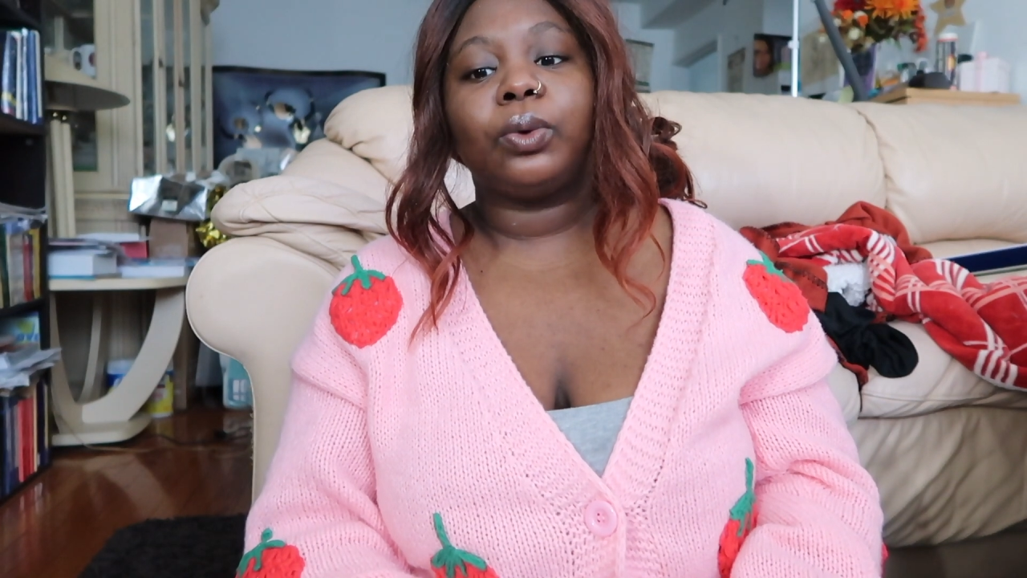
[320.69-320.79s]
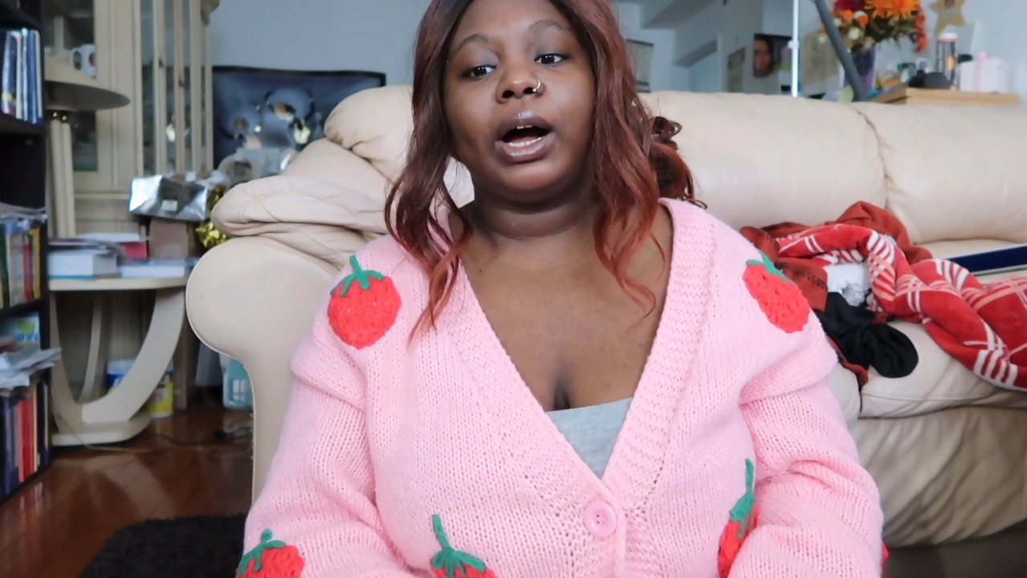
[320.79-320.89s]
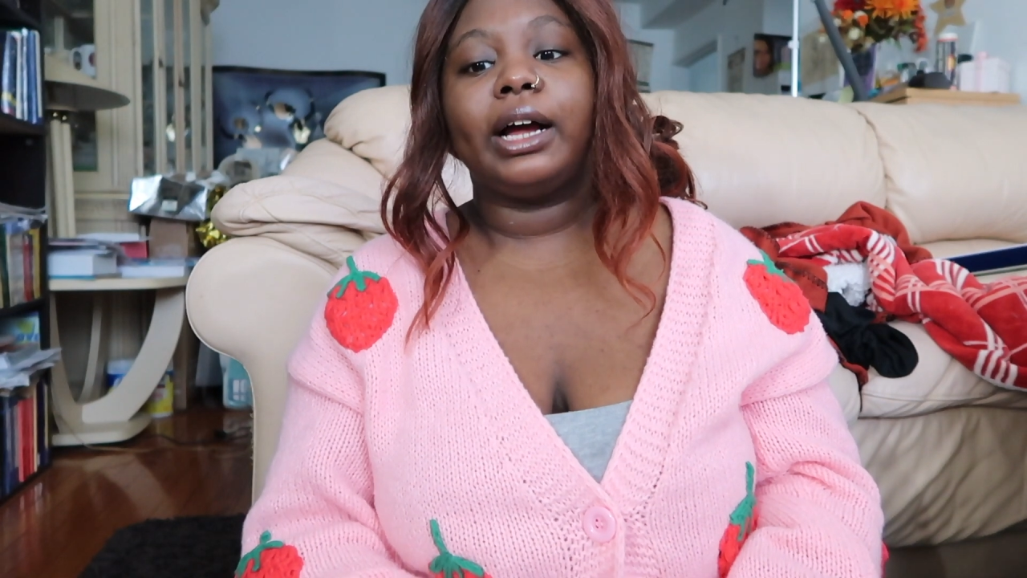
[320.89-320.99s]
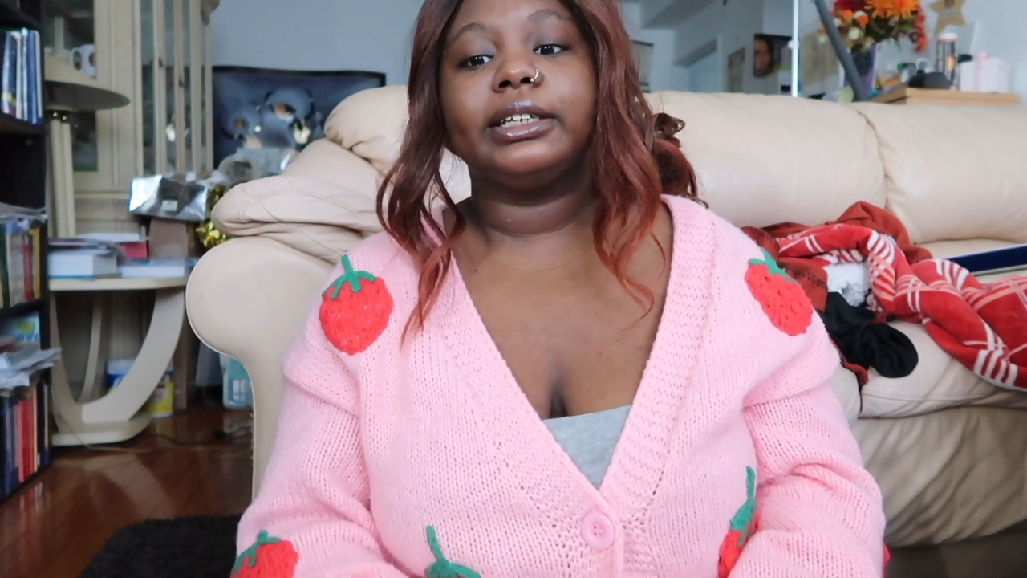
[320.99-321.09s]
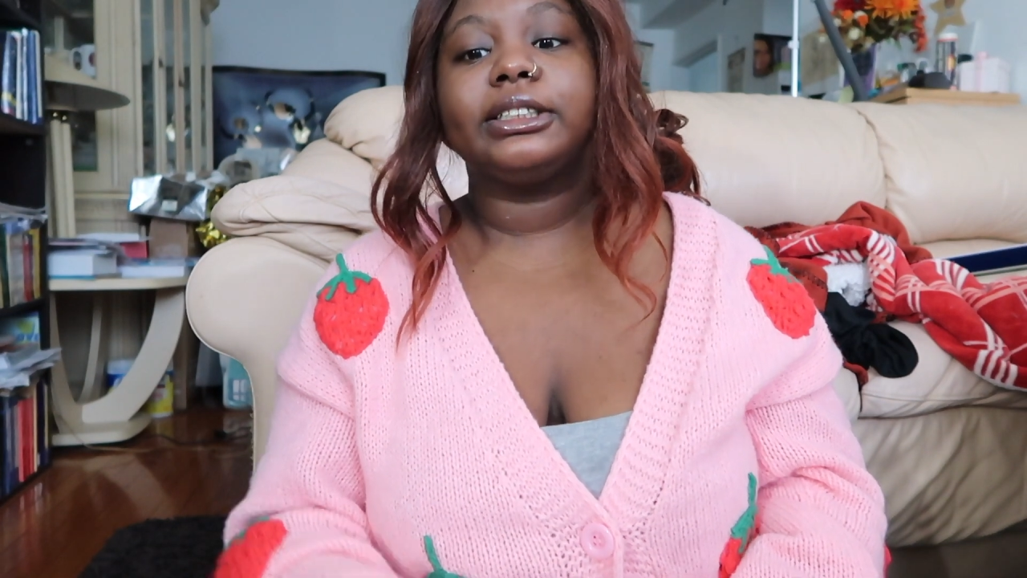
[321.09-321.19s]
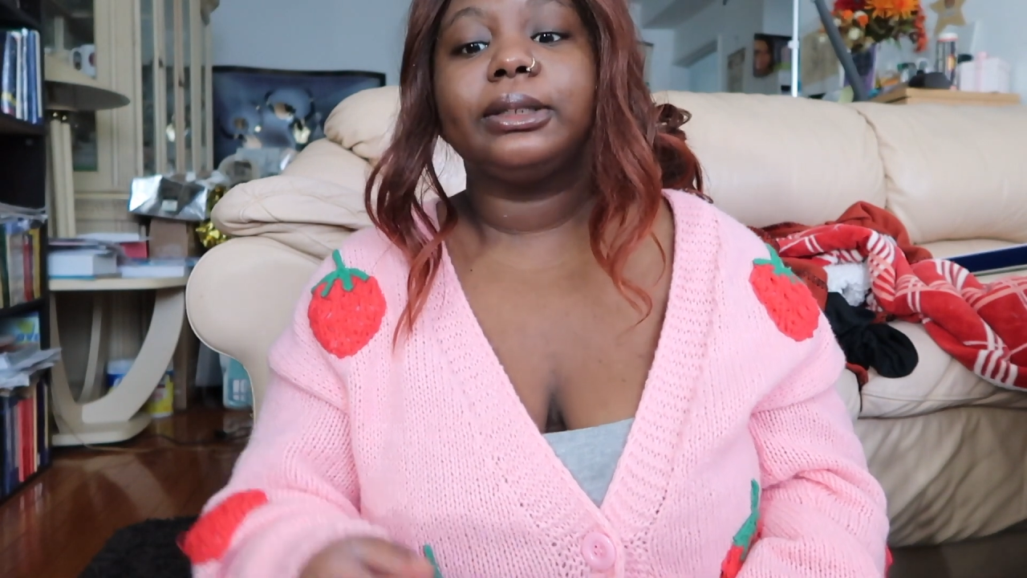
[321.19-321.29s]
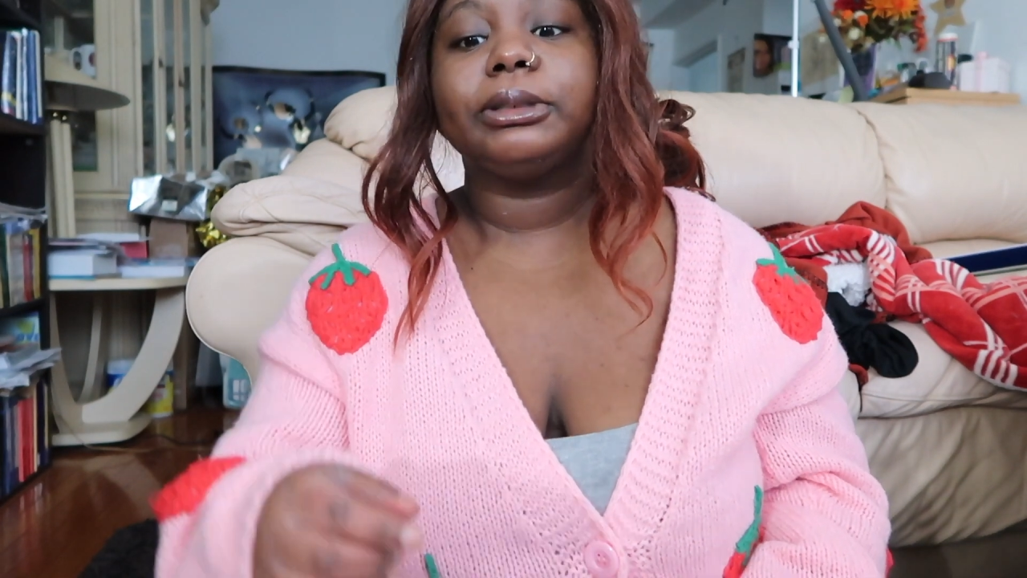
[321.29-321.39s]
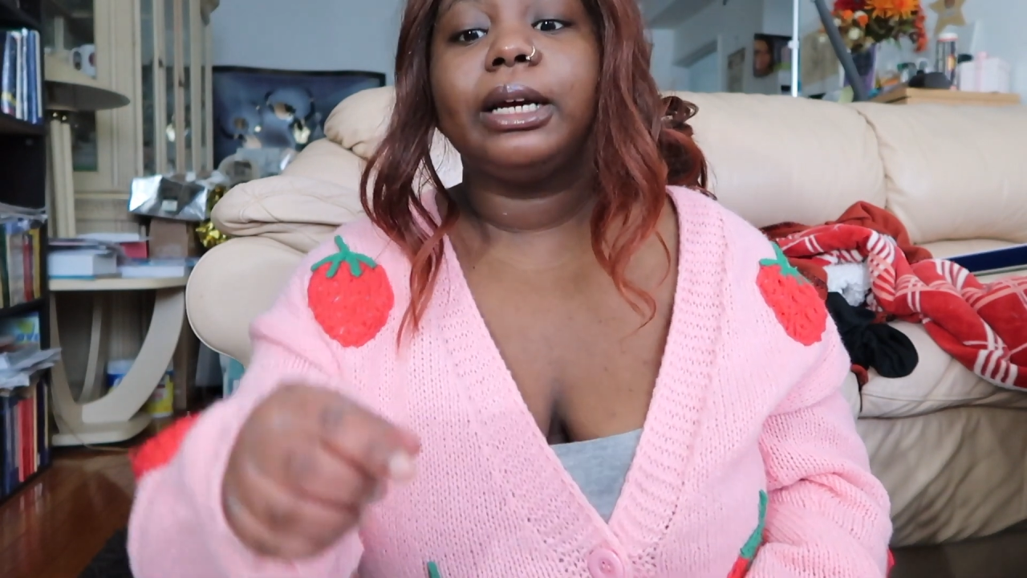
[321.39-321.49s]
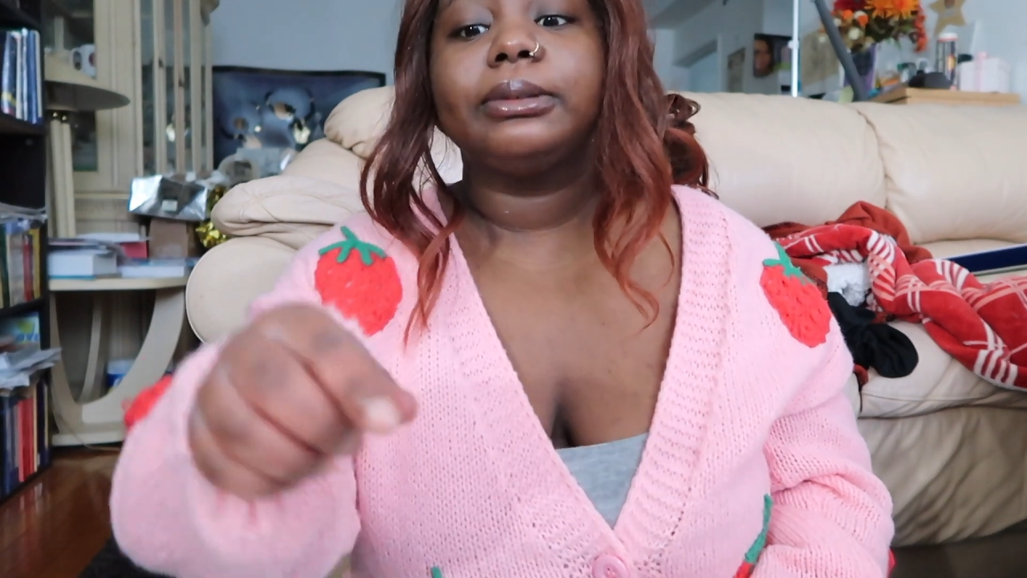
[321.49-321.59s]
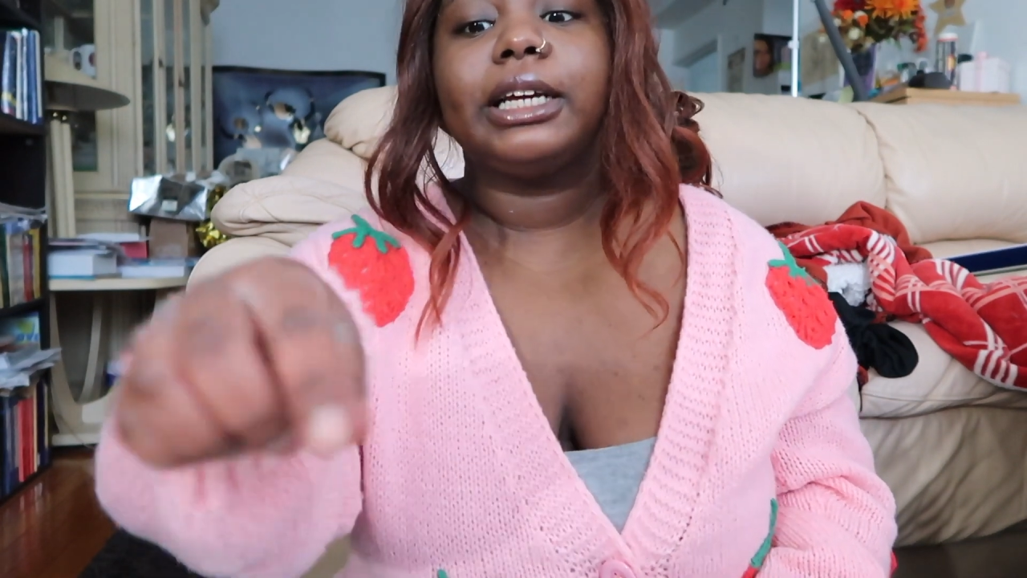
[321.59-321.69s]
why
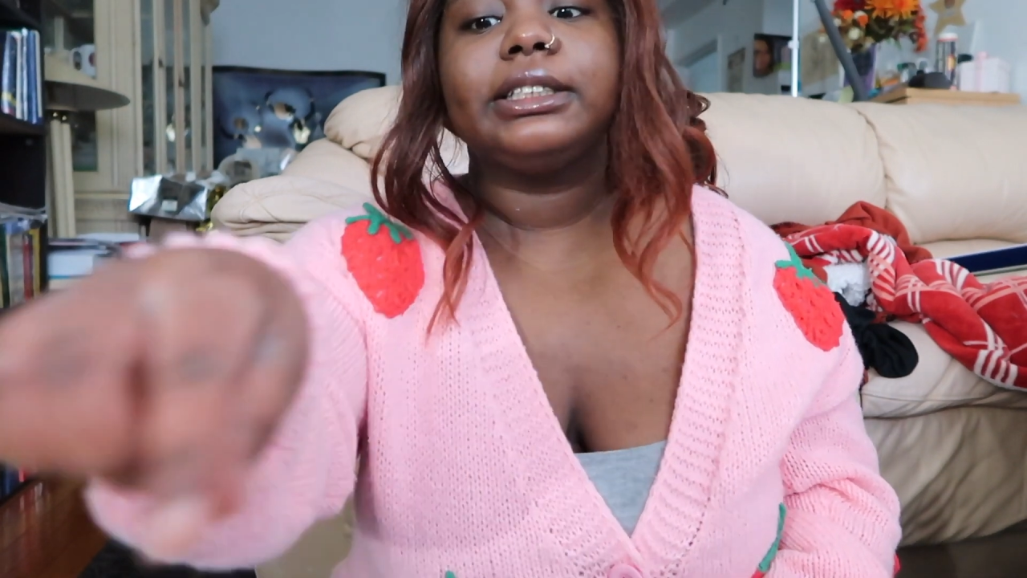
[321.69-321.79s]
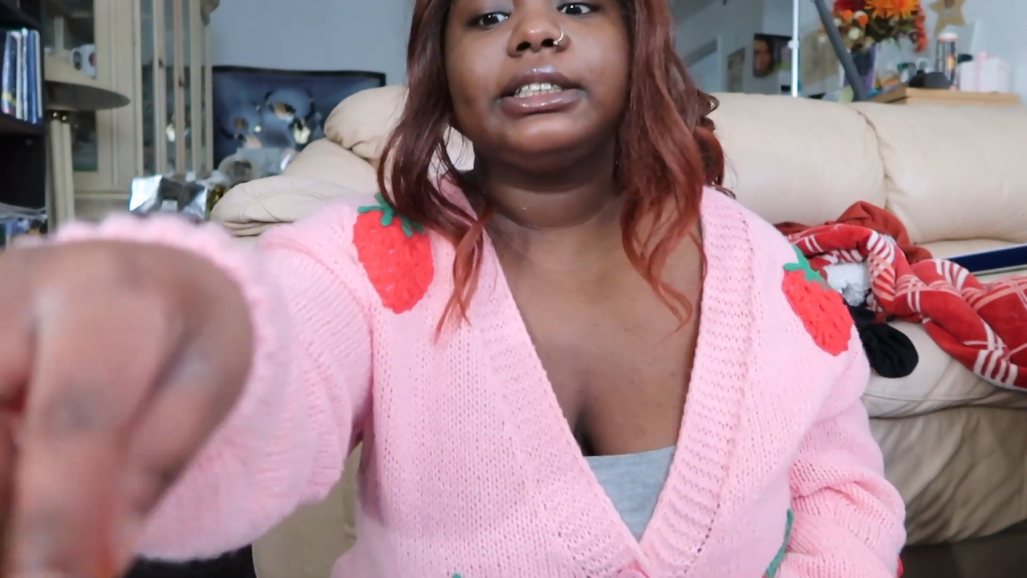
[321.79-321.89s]
sometimes I